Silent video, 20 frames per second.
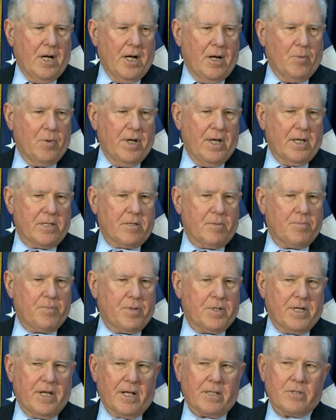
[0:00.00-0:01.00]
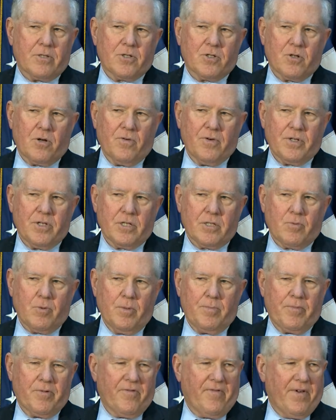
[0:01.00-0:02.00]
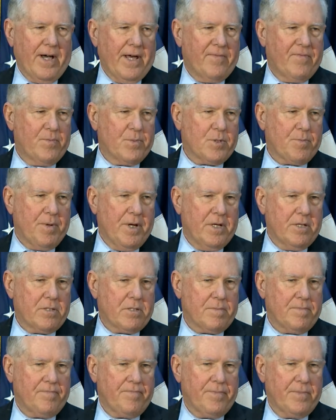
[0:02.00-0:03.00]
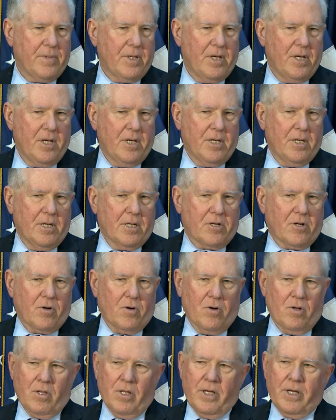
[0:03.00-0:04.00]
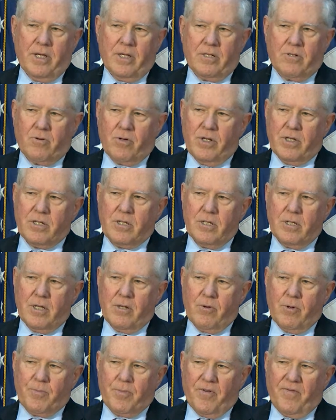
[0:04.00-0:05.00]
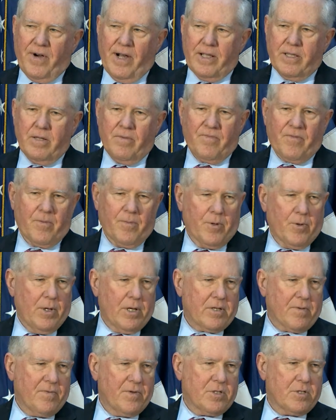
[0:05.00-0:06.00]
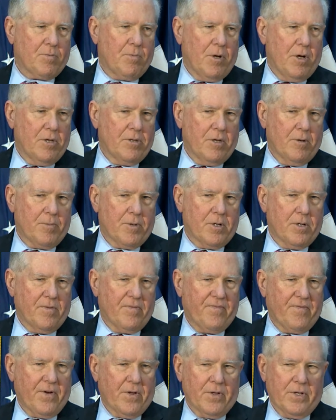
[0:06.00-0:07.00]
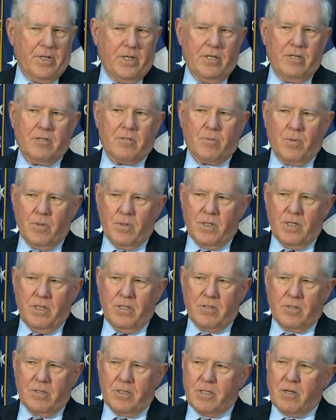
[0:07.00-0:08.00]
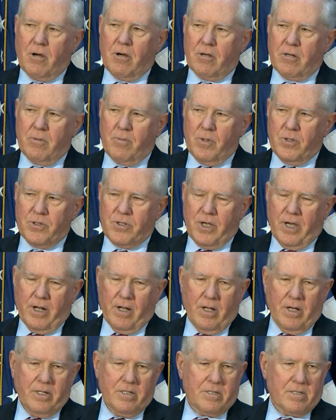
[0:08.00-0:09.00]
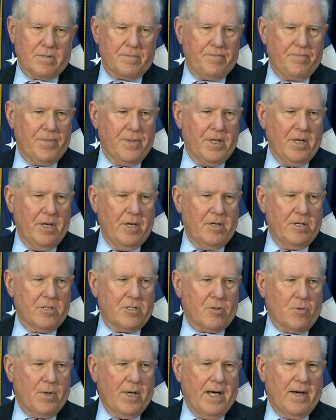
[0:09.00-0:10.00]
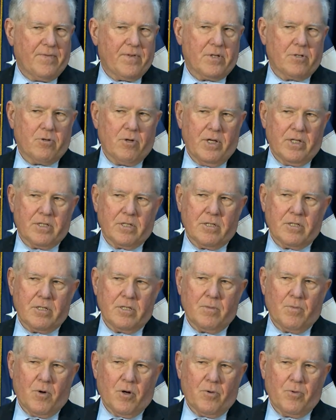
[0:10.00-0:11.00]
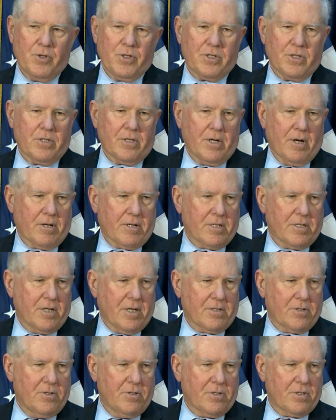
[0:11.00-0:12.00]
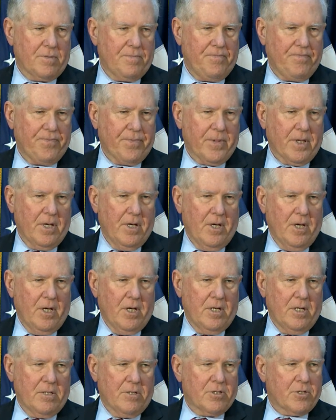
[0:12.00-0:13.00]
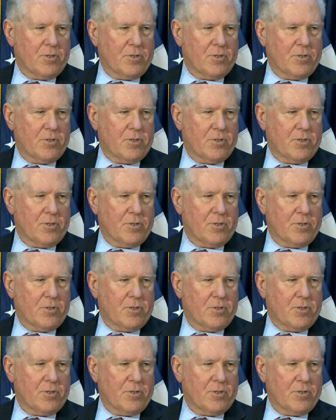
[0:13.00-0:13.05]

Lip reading: We have to protect the services we provide from space. Currently and traditionally, we provide them from a relatively small number of fairly easily targetable satellites. So we have to transition to more resilient architectures. In the